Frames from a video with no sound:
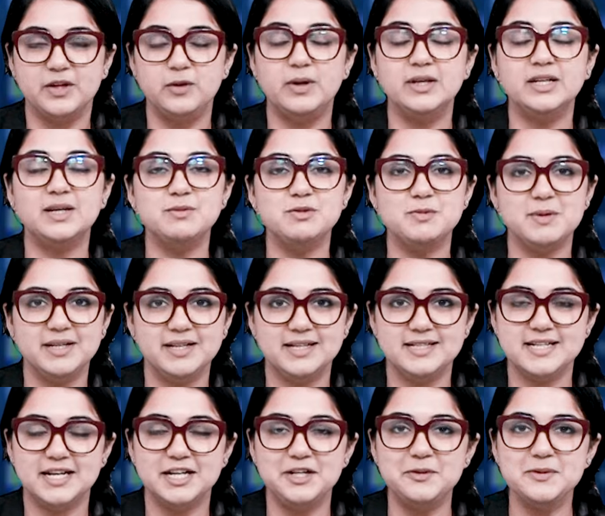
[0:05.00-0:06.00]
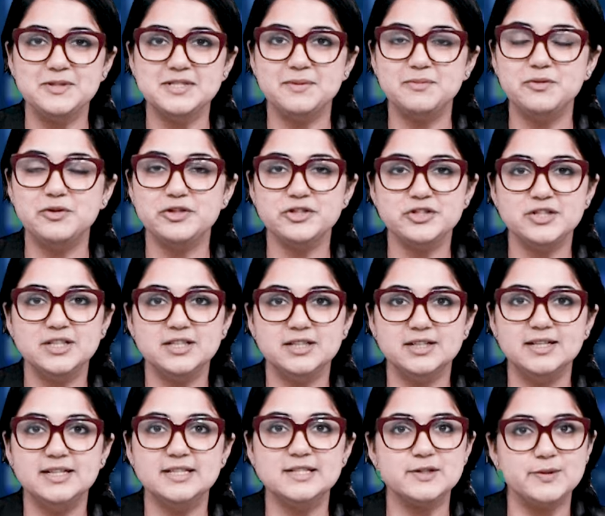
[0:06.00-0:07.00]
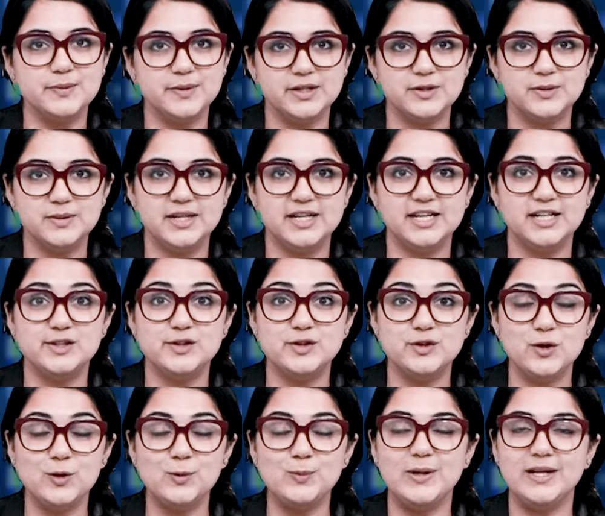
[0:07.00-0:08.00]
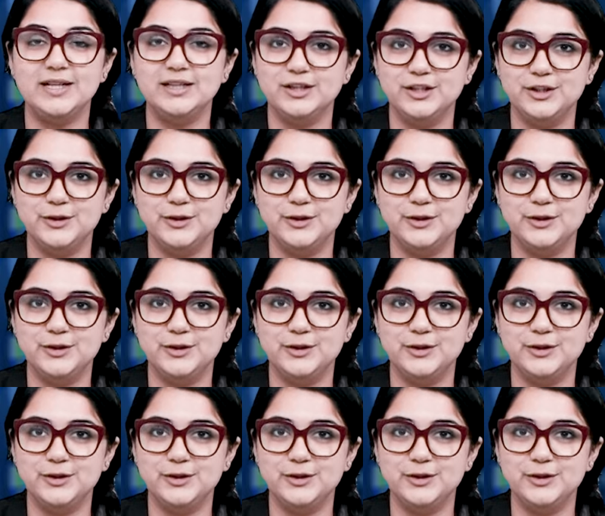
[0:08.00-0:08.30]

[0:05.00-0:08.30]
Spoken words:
welcome to Medical Dialogues. I'm Roshni Dhar. Let's look at today's top health